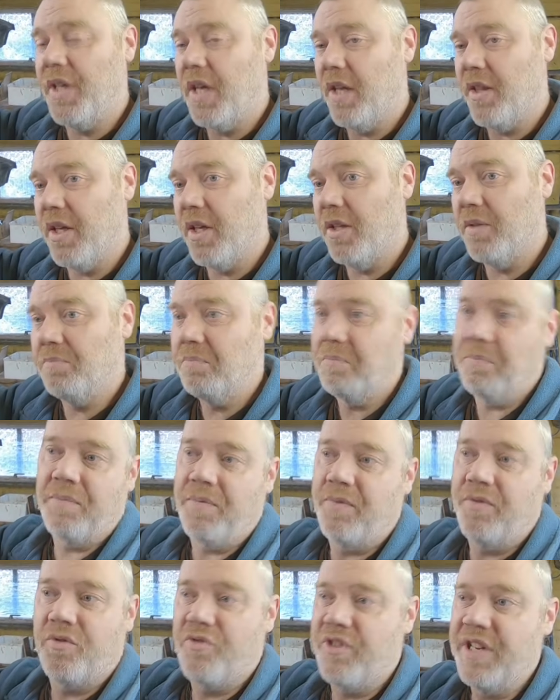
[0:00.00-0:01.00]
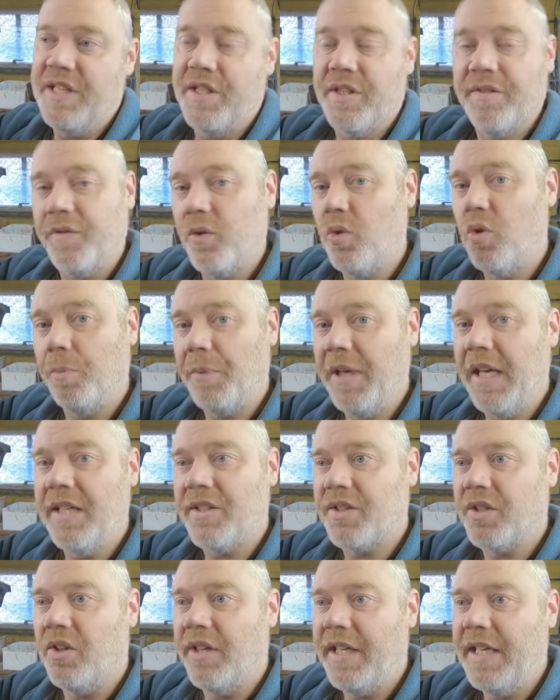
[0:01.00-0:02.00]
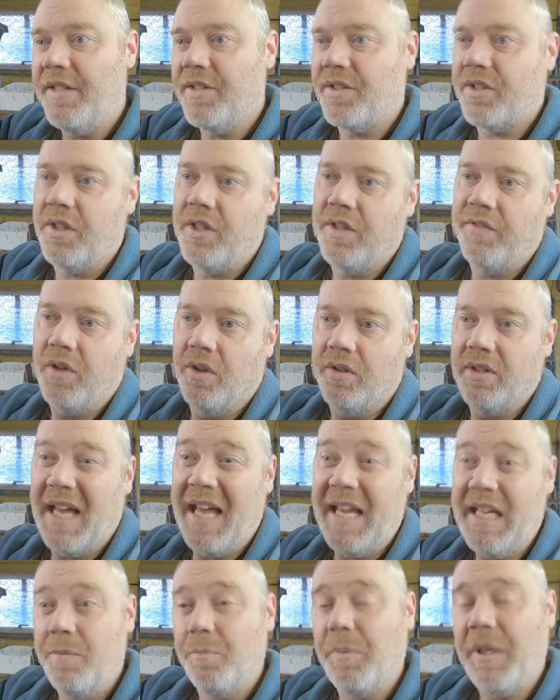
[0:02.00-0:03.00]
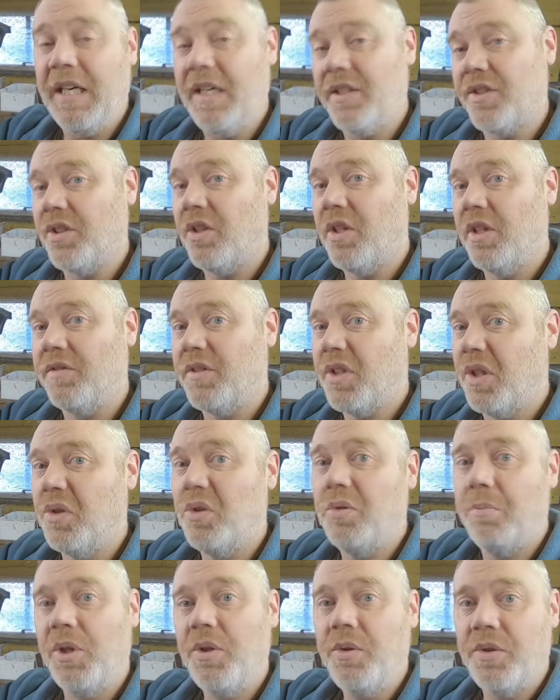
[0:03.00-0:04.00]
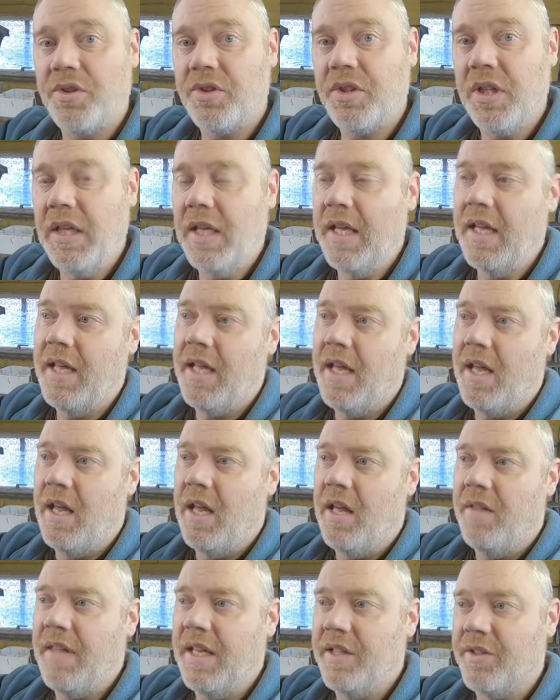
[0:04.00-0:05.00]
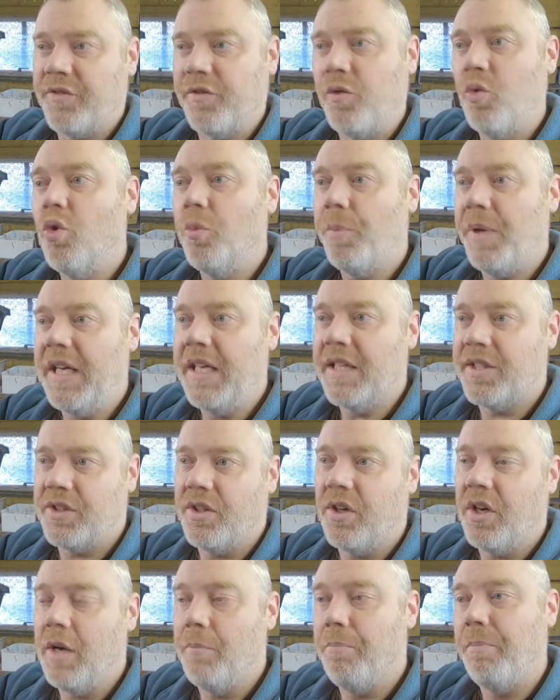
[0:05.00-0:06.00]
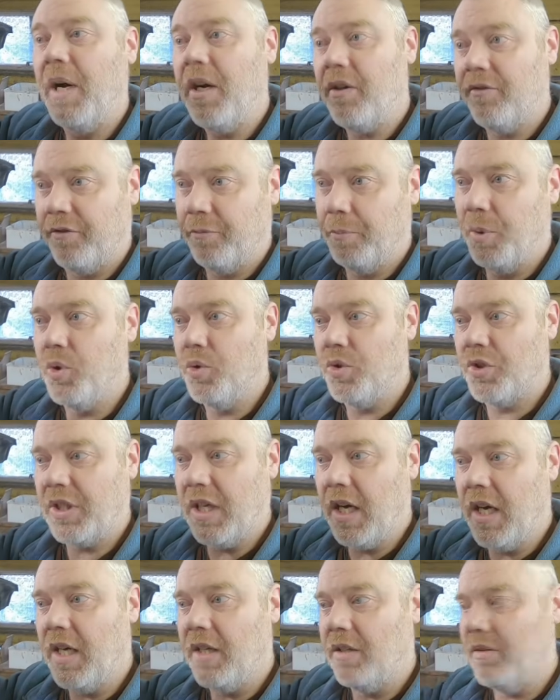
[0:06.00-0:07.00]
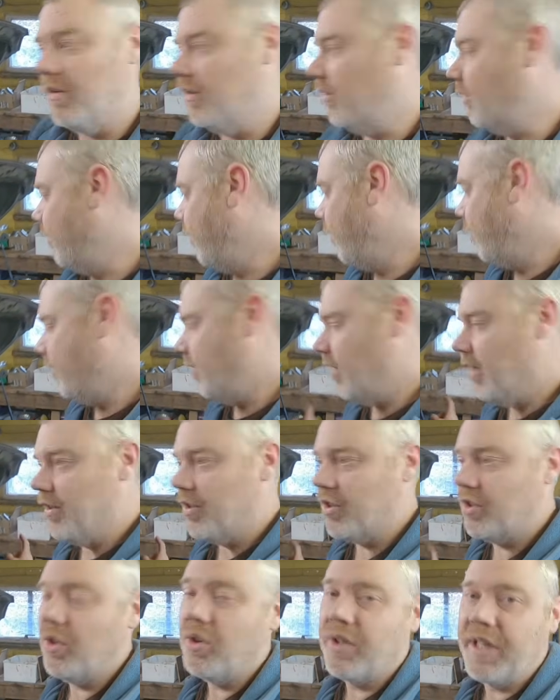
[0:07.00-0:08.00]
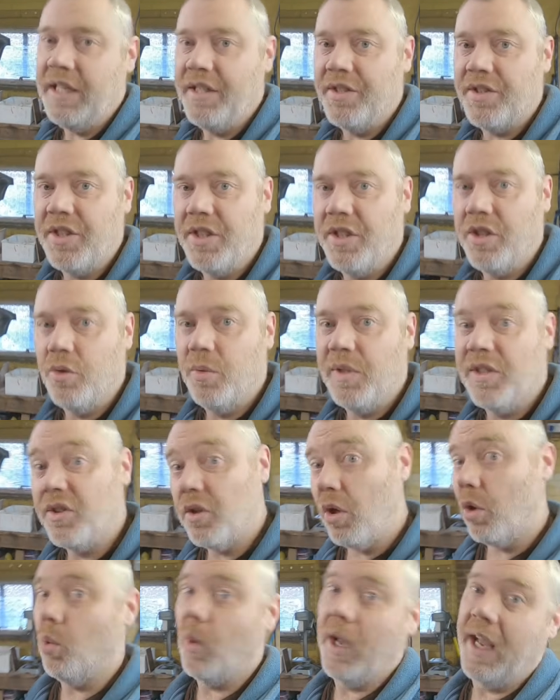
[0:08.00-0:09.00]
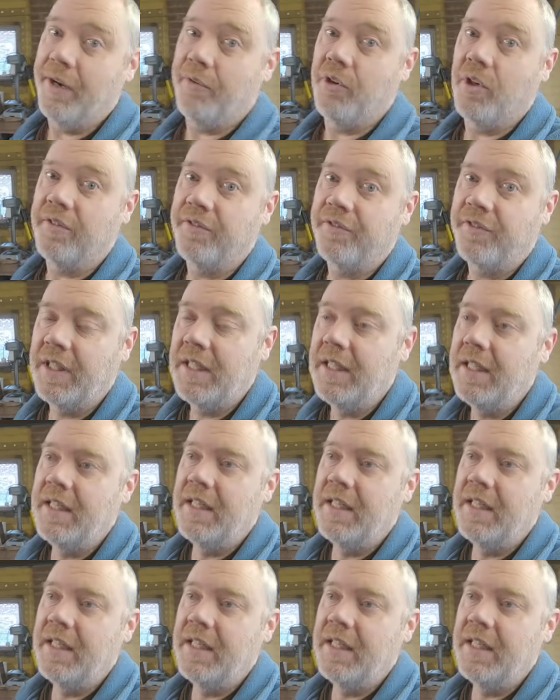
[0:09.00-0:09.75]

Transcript: another 3 to 4 psi in, so you've got 8 psi of total boost. There's 4 psi above boost cut that the stock ECU is not aware of.